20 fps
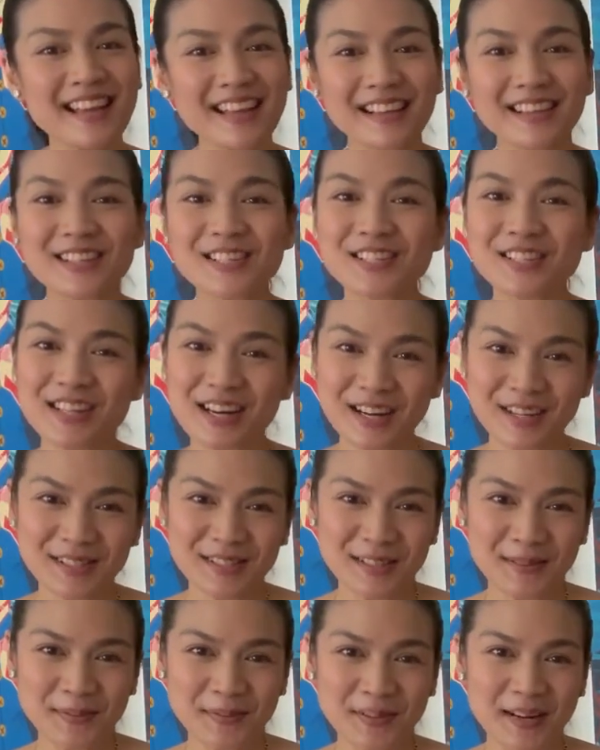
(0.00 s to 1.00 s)
to like, share,
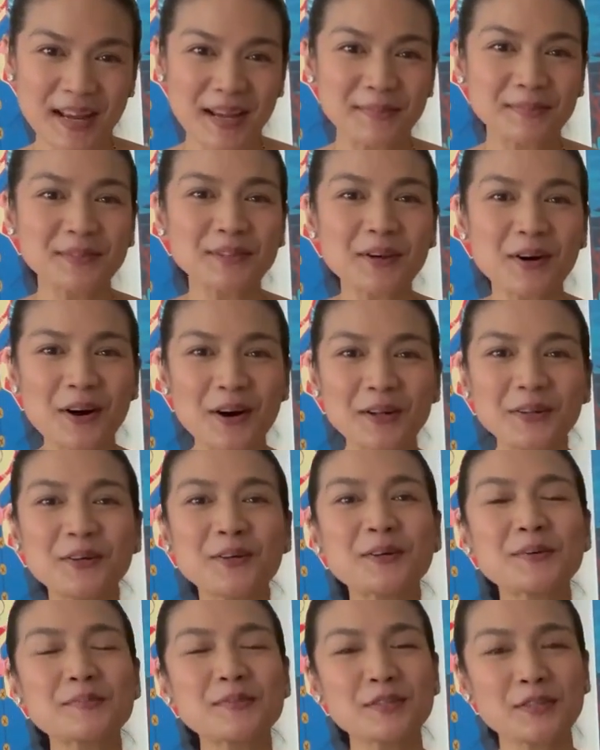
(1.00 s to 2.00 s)
and subscribe to All
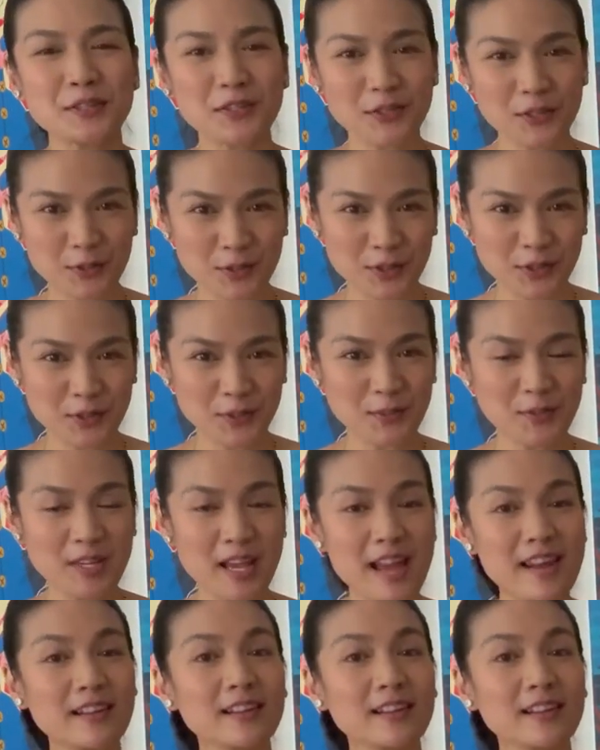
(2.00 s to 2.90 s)
Homes YouTube